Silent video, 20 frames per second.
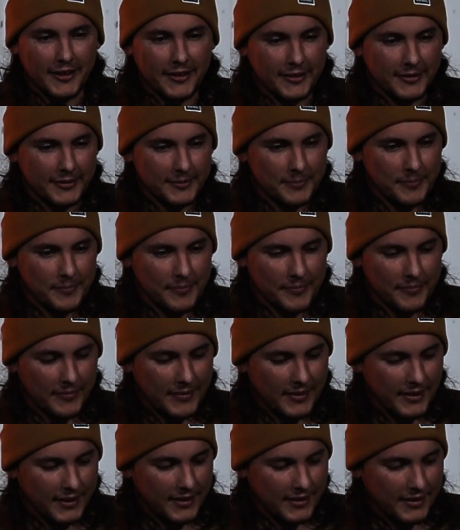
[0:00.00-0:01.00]
of here,
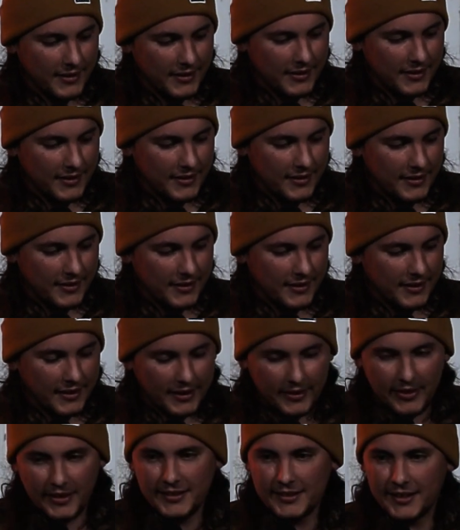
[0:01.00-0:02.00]

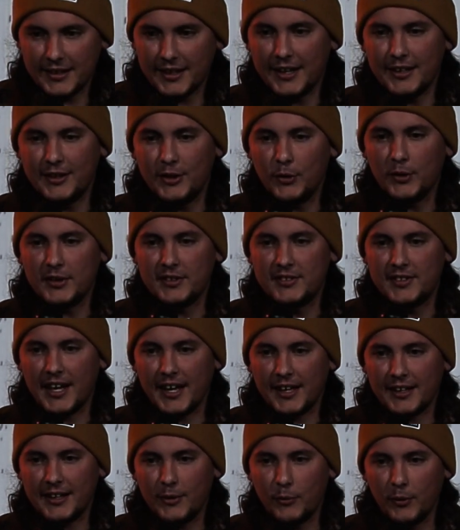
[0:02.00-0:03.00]
and I think, did I do
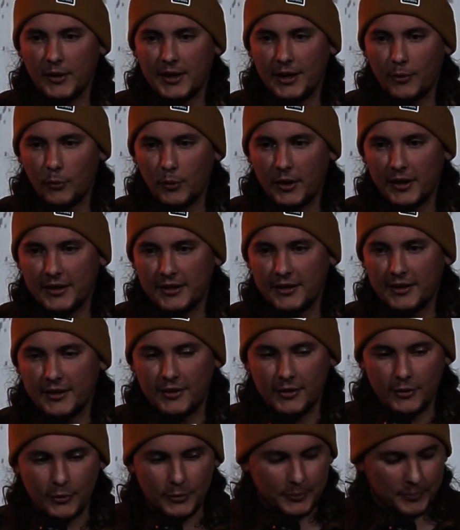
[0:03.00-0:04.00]
exactly what I wanted
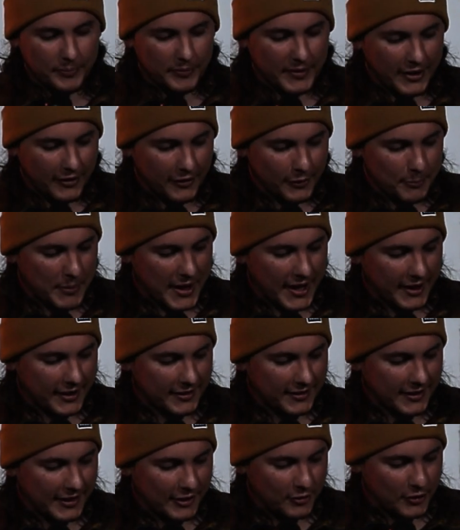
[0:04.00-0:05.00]
to do? I look
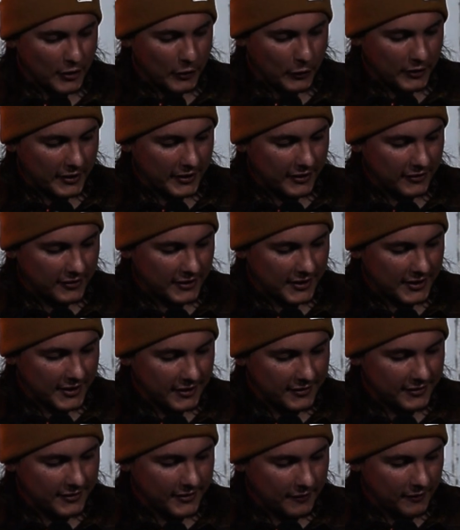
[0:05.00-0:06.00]
back at that joke and I'll say,
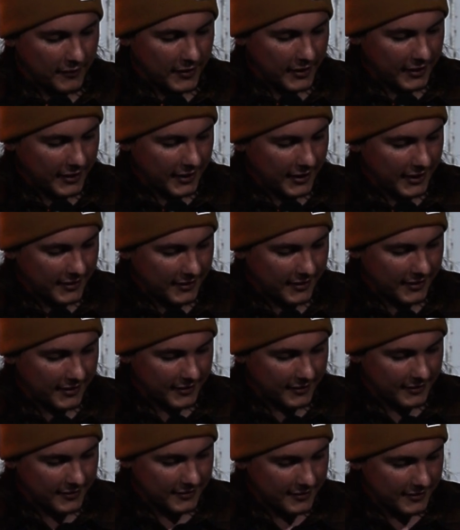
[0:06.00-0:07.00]
yes, the fuck I
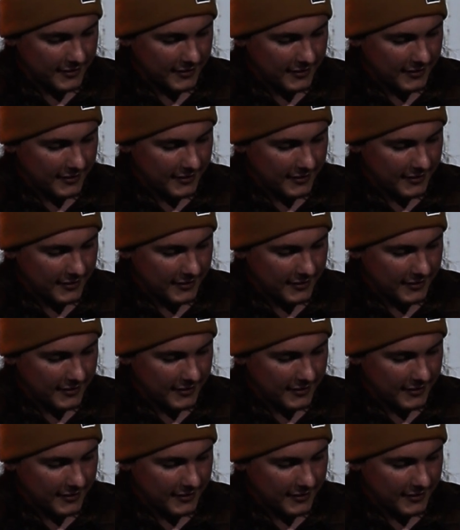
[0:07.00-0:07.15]
did.